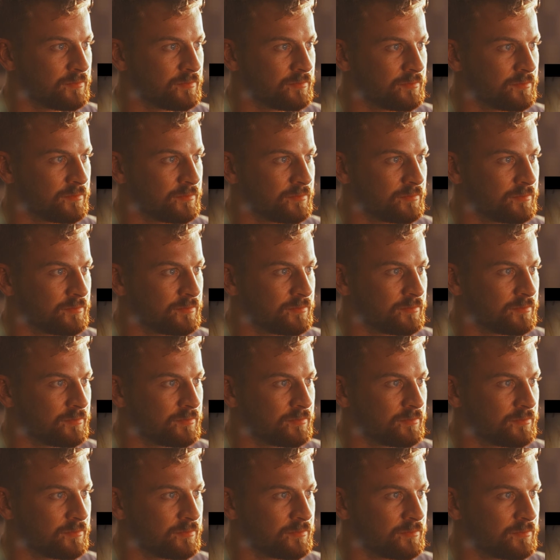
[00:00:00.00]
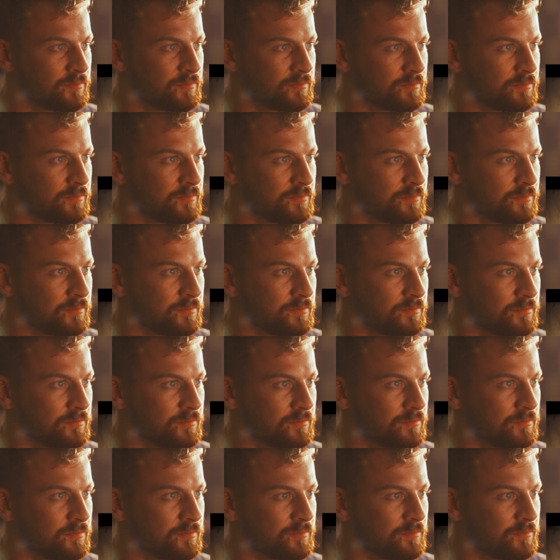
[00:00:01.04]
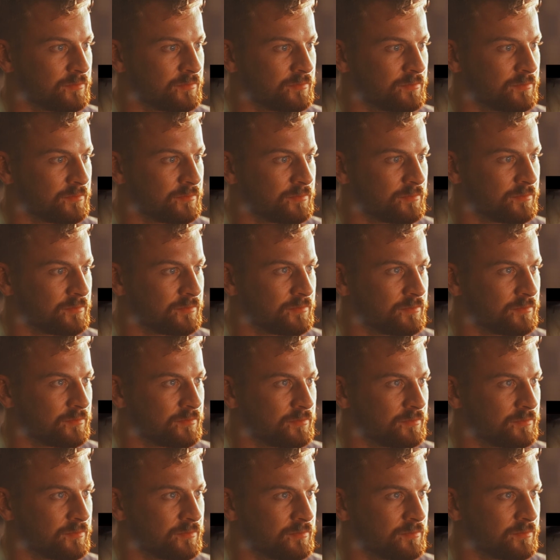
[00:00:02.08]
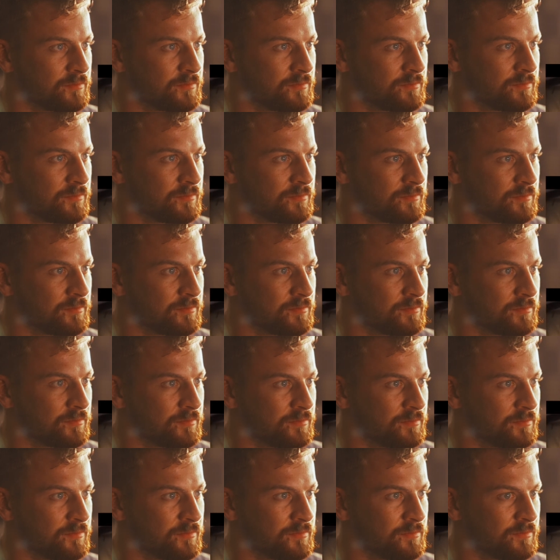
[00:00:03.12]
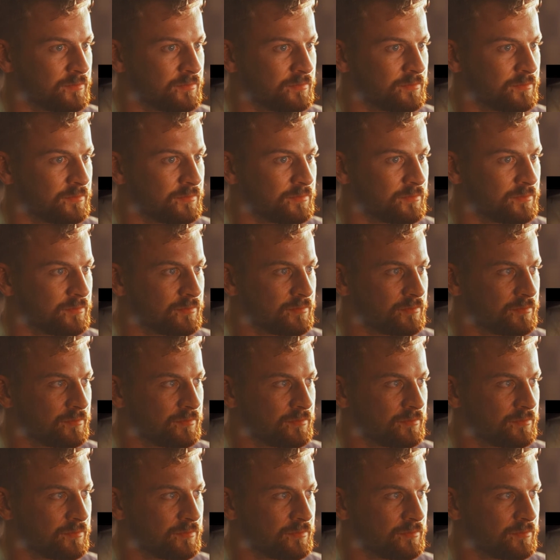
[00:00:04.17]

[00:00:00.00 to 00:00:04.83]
Nothing is said.